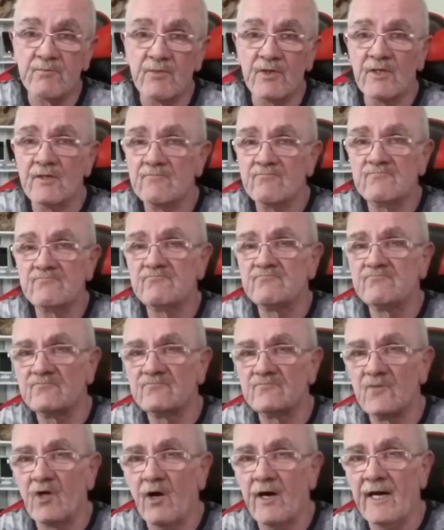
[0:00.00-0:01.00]
But
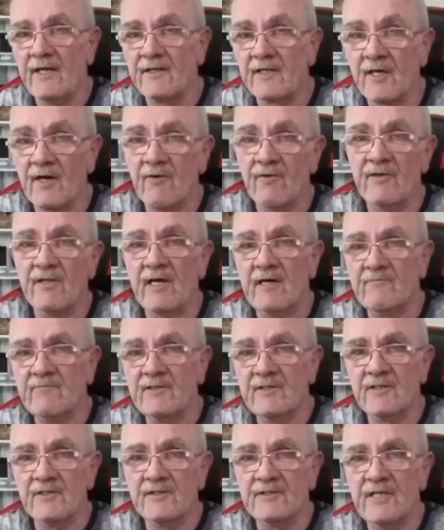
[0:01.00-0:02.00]
I had a go at them
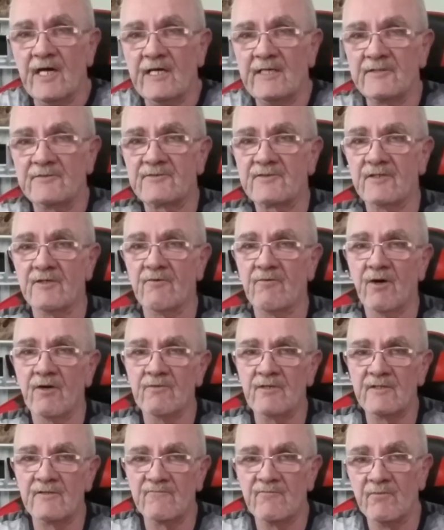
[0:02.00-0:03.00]
the other day, so
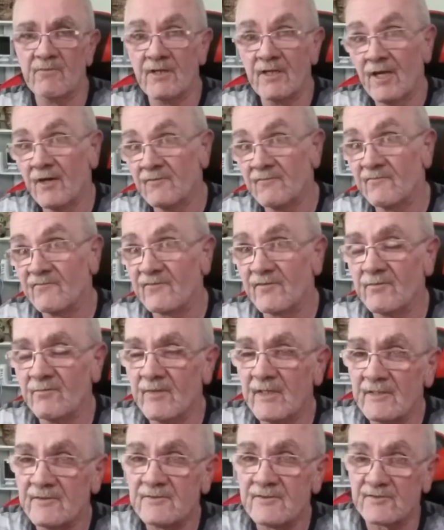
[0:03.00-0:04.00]
I'll leave them alone for a
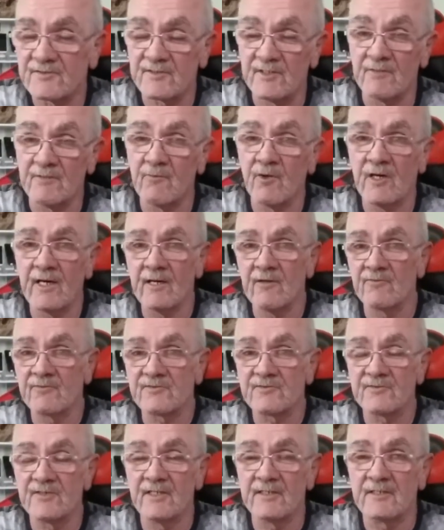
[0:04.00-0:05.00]
bit to see what
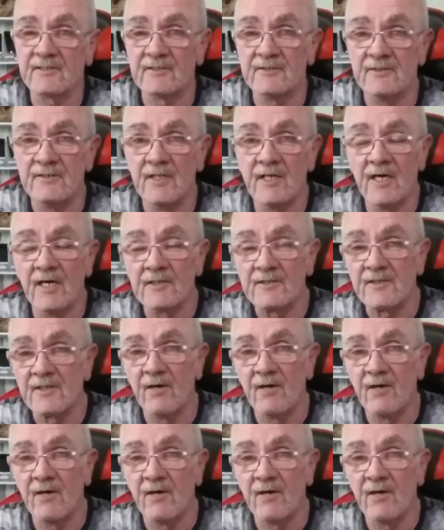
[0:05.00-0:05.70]
else they can uh,